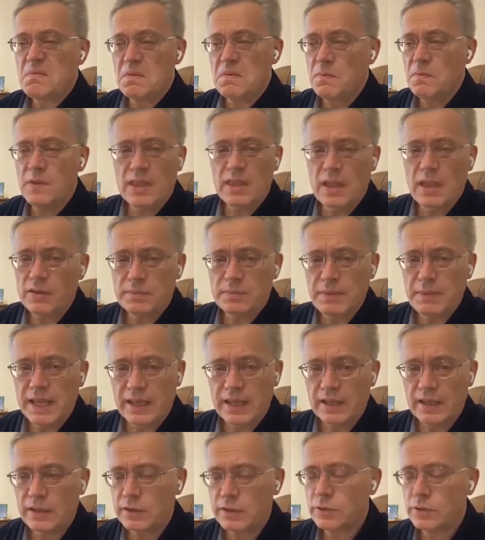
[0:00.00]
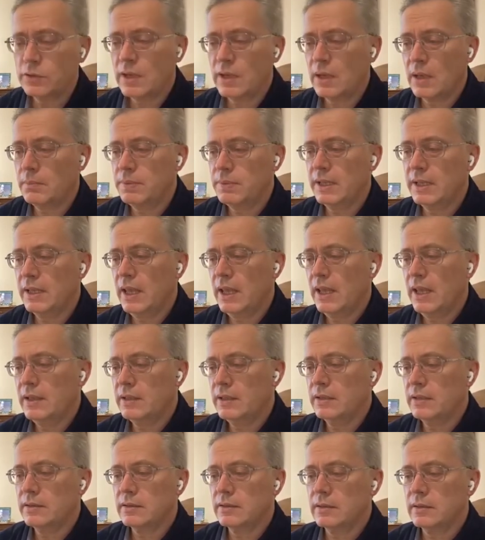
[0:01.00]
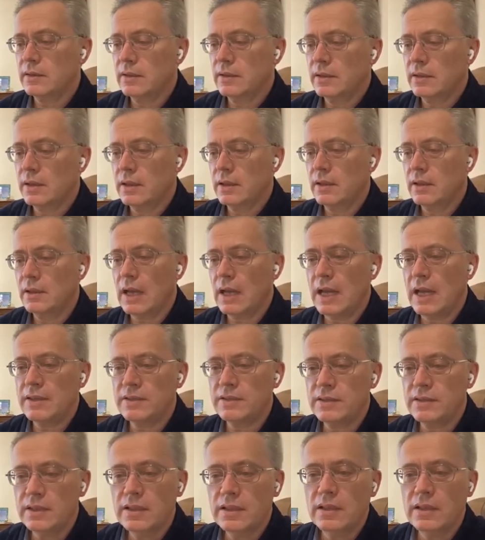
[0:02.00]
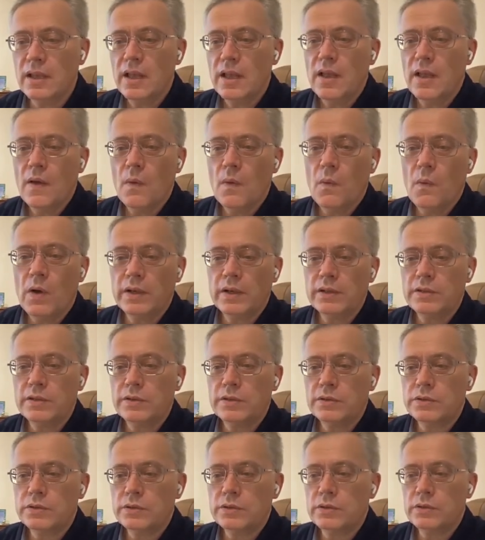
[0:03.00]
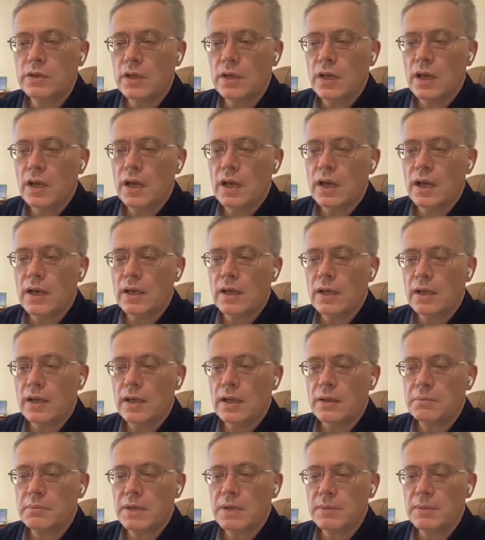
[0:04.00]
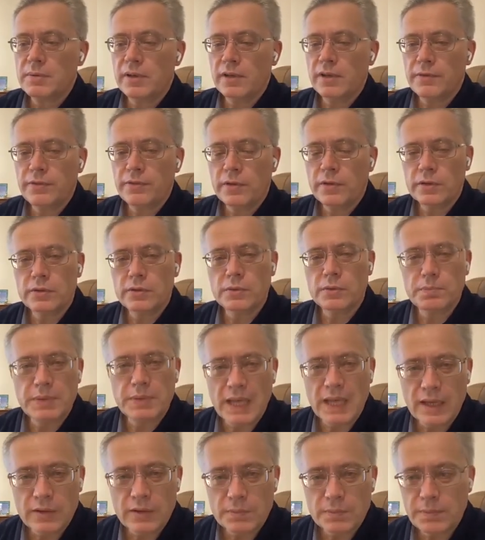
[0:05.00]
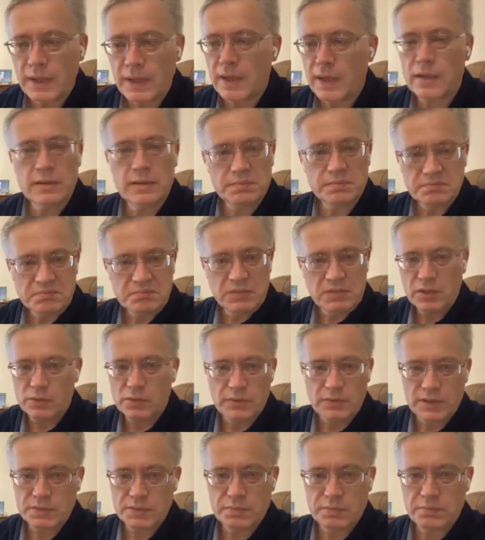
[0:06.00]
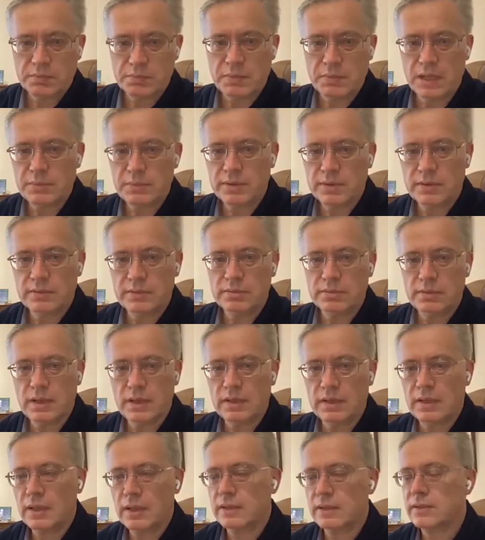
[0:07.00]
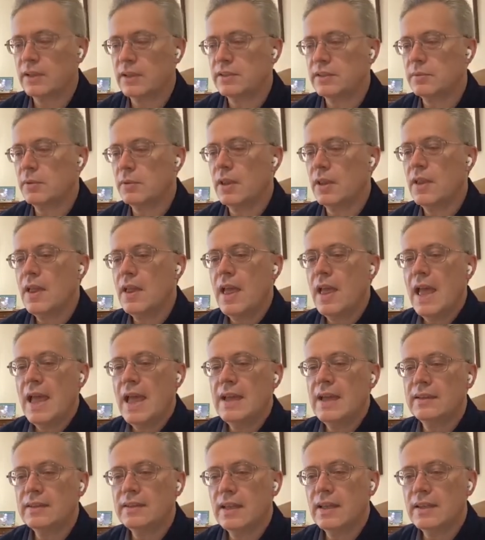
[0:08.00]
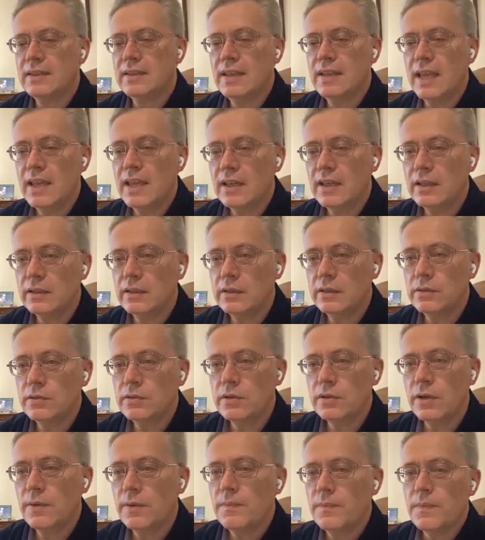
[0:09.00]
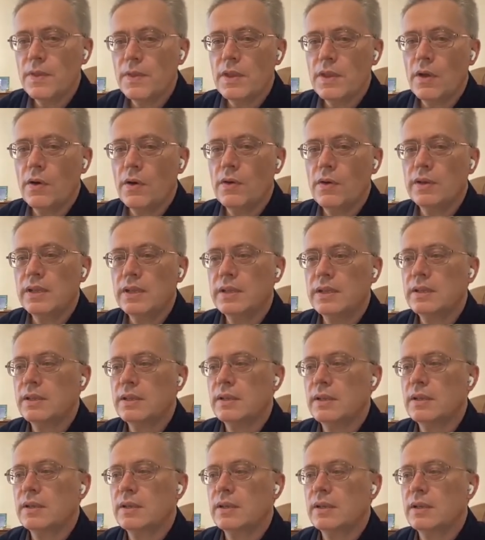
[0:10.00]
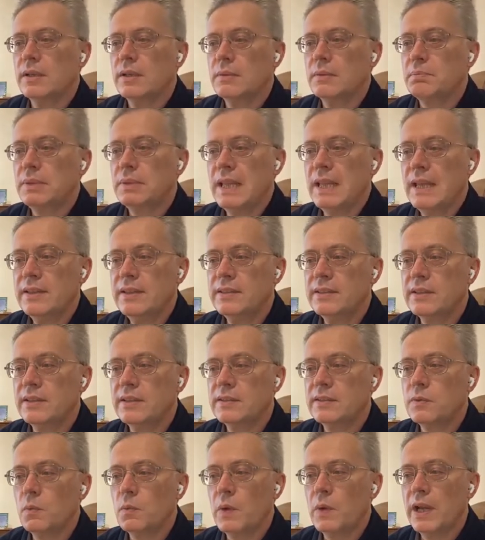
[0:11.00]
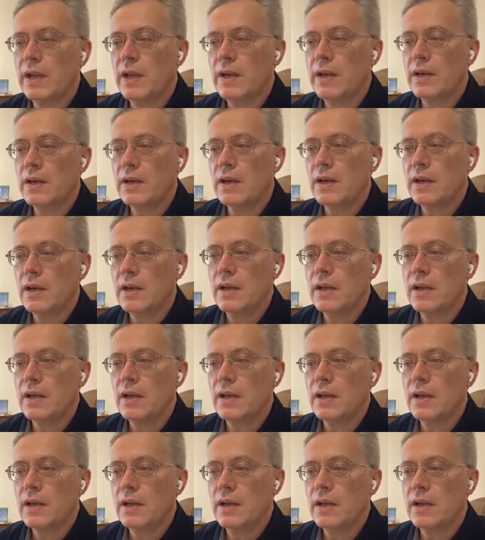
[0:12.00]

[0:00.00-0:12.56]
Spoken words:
without making it too complicated, I still wanted you to maybe refer to piano part, which might be accessible, and take a look on places where